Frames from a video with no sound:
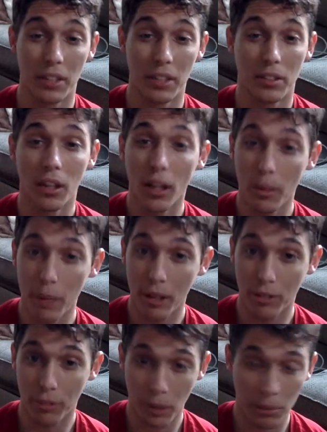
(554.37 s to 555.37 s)
It's all about
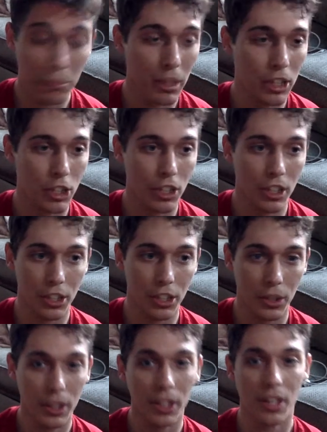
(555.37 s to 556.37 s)
form. Make sure you're
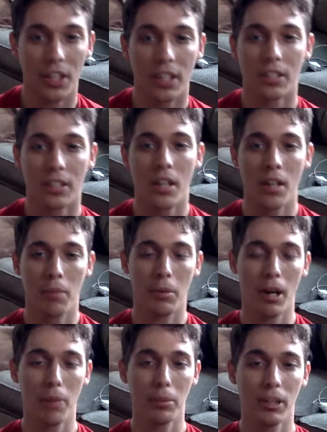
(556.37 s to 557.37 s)
doing the things
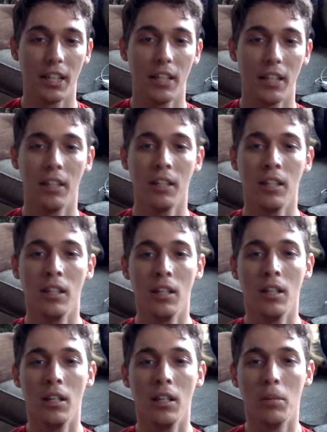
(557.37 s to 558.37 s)
properly.
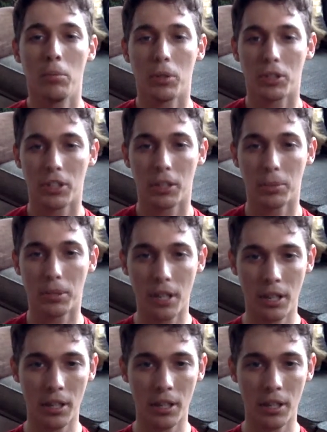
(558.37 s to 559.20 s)
Push-ups.